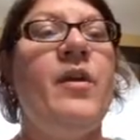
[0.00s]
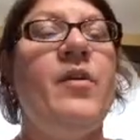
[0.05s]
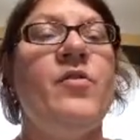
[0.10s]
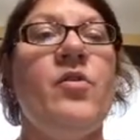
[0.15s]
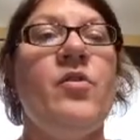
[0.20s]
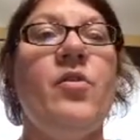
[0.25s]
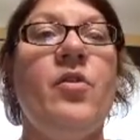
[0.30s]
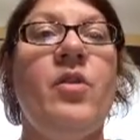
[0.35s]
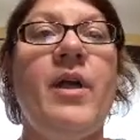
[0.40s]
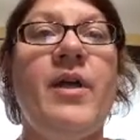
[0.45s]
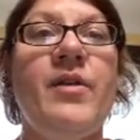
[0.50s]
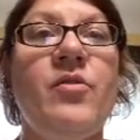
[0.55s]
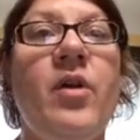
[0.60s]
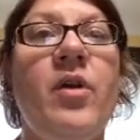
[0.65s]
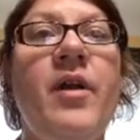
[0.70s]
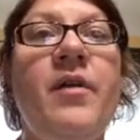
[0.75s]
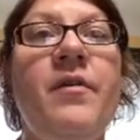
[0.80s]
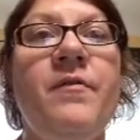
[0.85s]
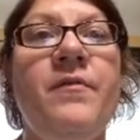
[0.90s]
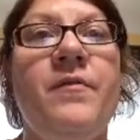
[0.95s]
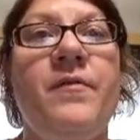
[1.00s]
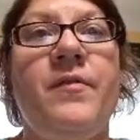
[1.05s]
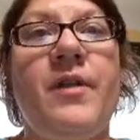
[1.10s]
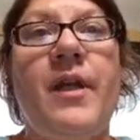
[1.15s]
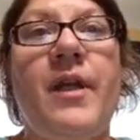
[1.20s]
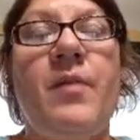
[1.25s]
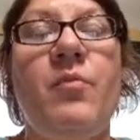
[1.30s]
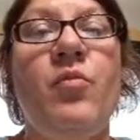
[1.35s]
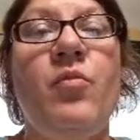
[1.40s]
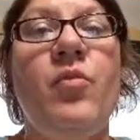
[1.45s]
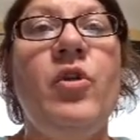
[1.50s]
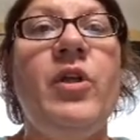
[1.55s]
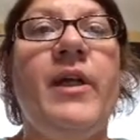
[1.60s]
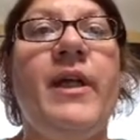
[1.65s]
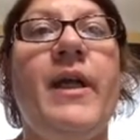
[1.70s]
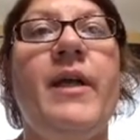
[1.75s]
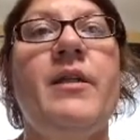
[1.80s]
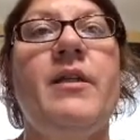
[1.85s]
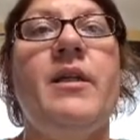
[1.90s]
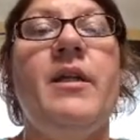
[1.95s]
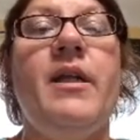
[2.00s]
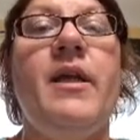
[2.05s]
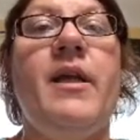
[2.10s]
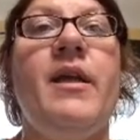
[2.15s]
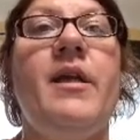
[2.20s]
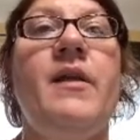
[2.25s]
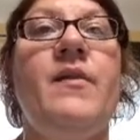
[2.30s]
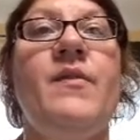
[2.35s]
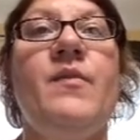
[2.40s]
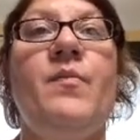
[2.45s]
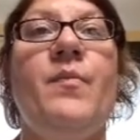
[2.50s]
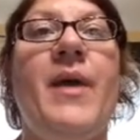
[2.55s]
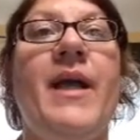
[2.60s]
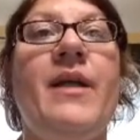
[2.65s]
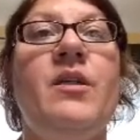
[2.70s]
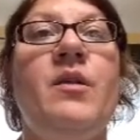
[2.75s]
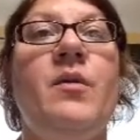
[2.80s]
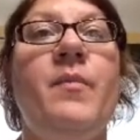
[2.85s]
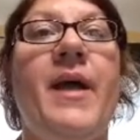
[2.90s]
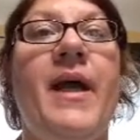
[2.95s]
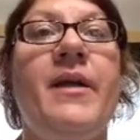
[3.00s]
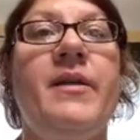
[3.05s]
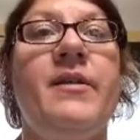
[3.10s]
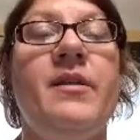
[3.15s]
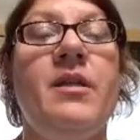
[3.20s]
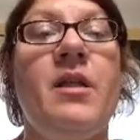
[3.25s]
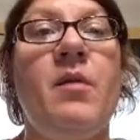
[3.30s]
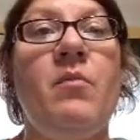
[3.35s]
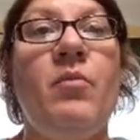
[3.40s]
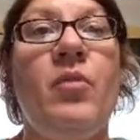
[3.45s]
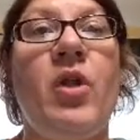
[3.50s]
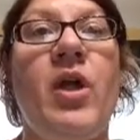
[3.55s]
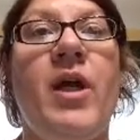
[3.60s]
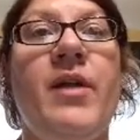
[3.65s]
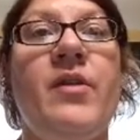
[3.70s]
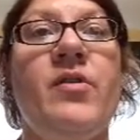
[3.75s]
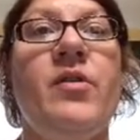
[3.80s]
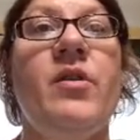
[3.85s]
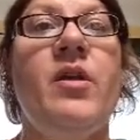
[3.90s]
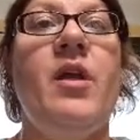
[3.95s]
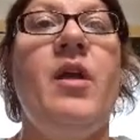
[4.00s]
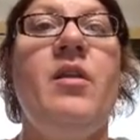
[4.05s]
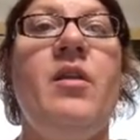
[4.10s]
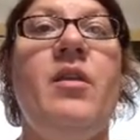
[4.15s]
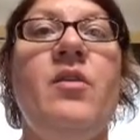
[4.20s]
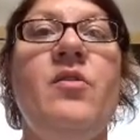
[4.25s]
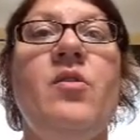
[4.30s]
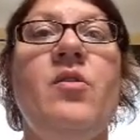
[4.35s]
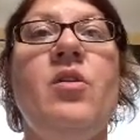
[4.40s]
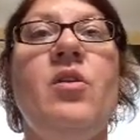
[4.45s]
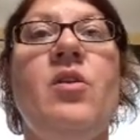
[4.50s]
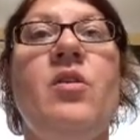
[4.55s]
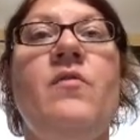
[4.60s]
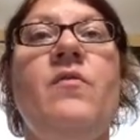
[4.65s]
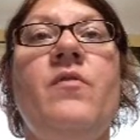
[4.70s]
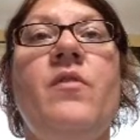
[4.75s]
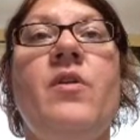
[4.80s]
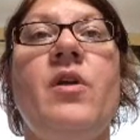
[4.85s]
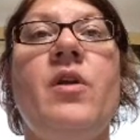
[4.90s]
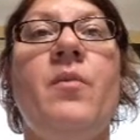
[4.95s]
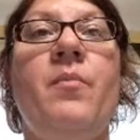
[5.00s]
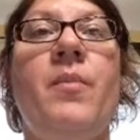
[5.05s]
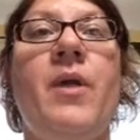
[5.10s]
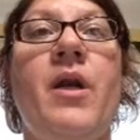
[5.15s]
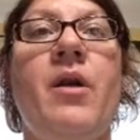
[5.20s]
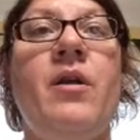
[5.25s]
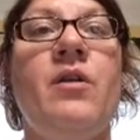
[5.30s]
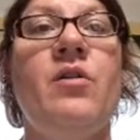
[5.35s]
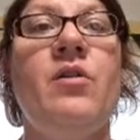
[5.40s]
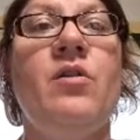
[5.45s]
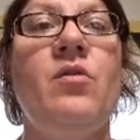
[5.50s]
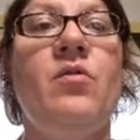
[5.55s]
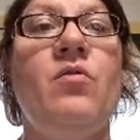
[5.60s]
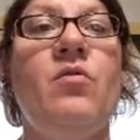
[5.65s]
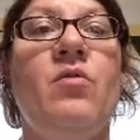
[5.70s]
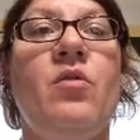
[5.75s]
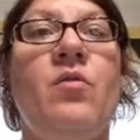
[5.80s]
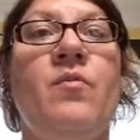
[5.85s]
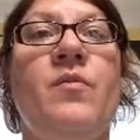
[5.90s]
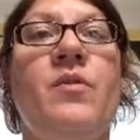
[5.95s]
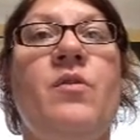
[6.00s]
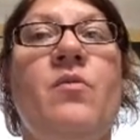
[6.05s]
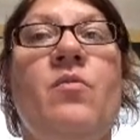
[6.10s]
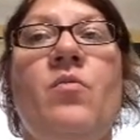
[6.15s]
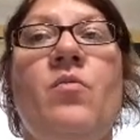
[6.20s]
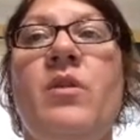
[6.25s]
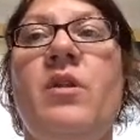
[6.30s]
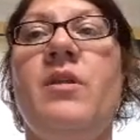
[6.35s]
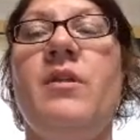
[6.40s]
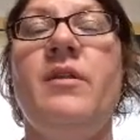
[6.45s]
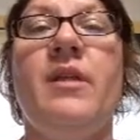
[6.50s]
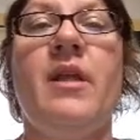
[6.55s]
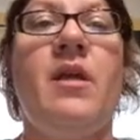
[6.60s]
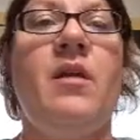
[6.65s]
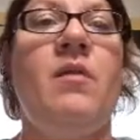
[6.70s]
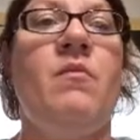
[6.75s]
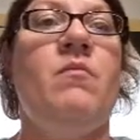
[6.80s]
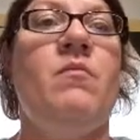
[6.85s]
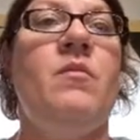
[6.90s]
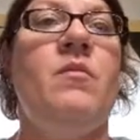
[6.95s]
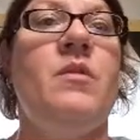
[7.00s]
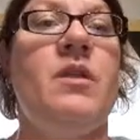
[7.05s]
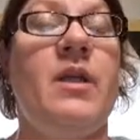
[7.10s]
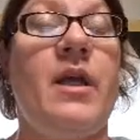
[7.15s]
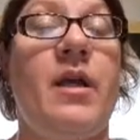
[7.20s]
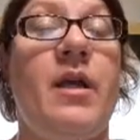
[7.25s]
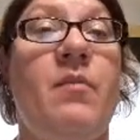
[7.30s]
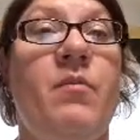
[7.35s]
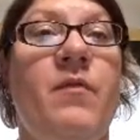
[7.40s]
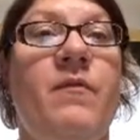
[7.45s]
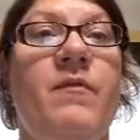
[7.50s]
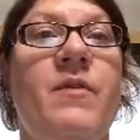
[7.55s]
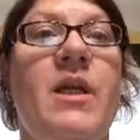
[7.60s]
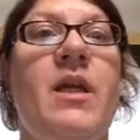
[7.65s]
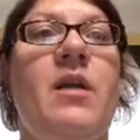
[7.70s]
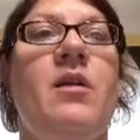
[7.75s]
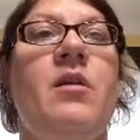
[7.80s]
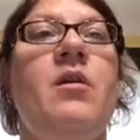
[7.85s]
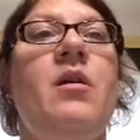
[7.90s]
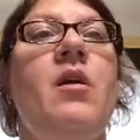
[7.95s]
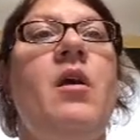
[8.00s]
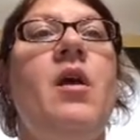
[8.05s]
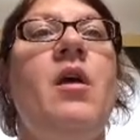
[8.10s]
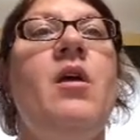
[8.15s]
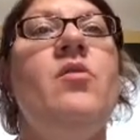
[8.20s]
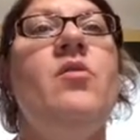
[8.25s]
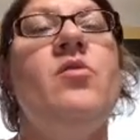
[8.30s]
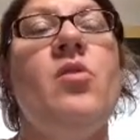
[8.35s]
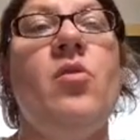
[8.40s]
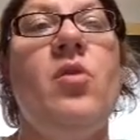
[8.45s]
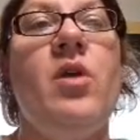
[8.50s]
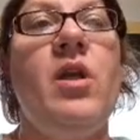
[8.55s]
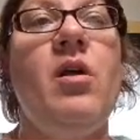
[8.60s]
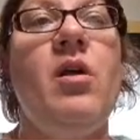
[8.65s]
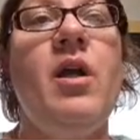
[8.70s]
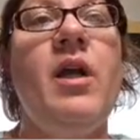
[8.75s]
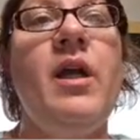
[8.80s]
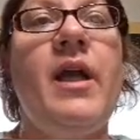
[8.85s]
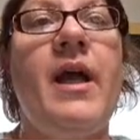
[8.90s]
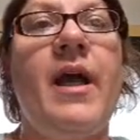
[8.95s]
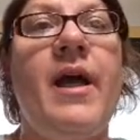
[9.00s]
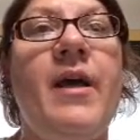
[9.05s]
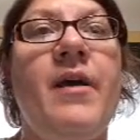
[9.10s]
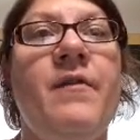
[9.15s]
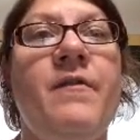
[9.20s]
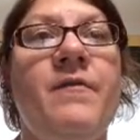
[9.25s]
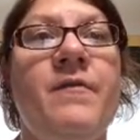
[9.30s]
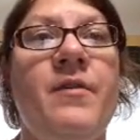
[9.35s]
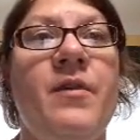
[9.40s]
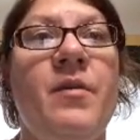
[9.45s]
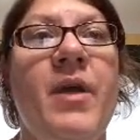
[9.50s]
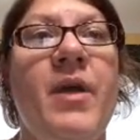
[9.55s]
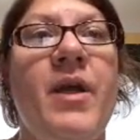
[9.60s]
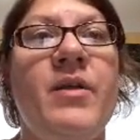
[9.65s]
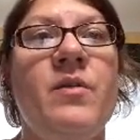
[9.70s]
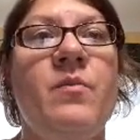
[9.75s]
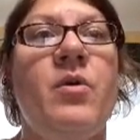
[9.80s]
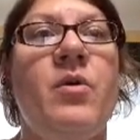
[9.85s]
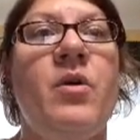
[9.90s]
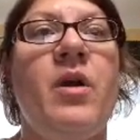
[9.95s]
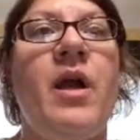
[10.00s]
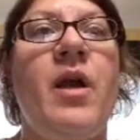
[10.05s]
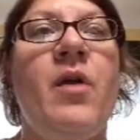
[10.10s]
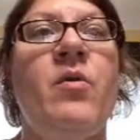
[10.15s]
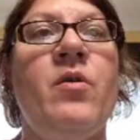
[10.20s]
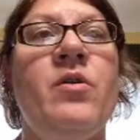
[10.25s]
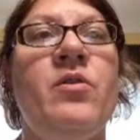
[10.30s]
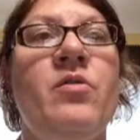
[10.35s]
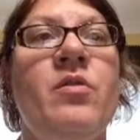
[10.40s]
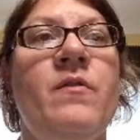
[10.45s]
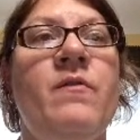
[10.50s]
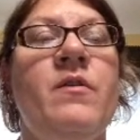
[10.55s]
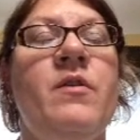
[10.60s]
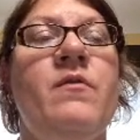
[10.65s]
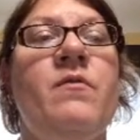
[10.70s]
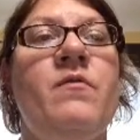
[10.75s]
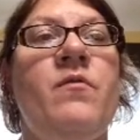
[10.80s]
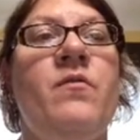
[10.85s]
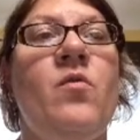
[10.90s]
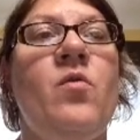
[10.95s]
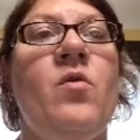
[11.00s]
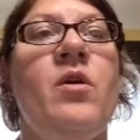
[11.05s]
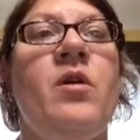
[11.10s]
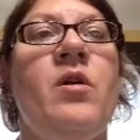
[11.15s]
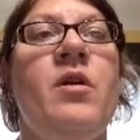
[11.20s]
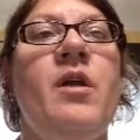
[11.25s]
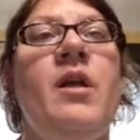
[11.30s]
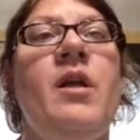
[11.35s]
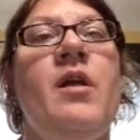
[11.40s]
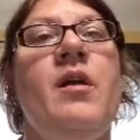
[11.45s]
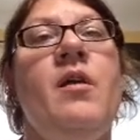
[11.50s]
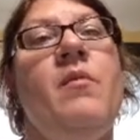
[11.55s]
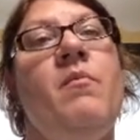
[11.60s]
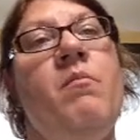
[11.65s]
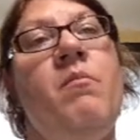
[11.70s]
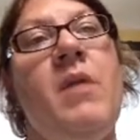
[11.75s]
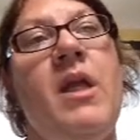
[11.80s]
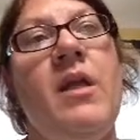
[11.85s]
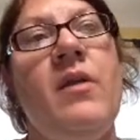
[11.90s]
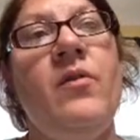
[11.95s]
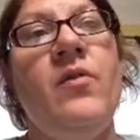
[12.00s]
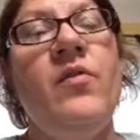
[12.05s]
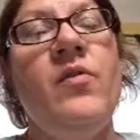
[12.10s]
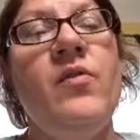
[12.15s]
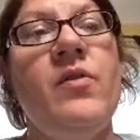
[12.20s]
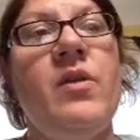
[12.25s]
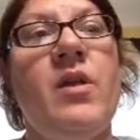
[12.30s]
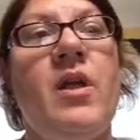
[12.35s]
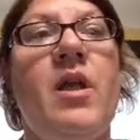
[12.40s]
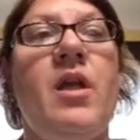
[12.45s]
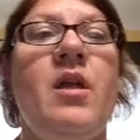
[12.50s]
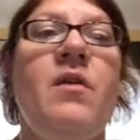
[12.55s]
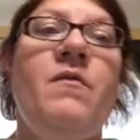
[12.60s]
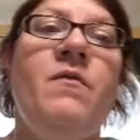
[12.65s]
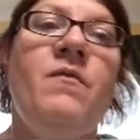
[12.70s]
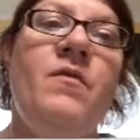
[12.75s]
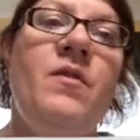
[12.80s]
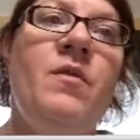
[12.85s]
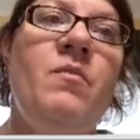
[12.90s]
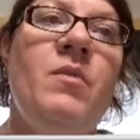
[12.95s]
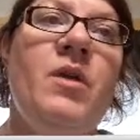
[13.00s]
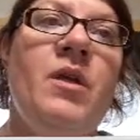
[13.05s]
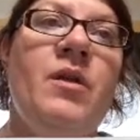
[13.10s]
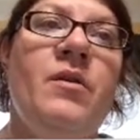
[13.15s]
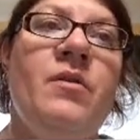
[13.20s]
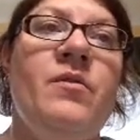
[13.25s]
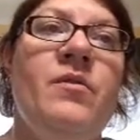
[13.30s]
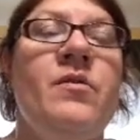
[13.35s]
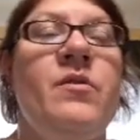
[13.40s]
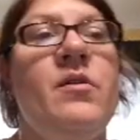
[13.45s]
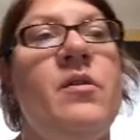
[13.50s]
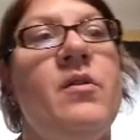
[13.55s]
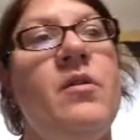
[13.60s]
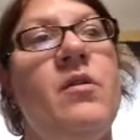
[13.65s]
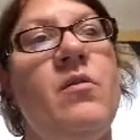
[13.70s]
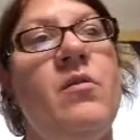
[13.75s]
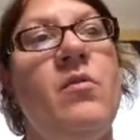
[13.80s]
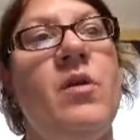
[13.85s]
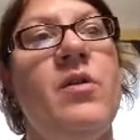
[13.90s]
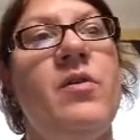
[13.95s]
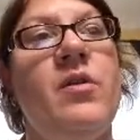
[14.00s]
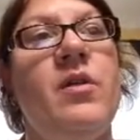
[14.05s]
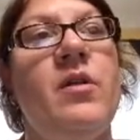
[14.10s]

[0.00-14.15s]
So the last graph type we'll look at today is back-to-back stem plots. These are good for comparing two groups with the same type of data. So here I have the miles per hour driven for males and females who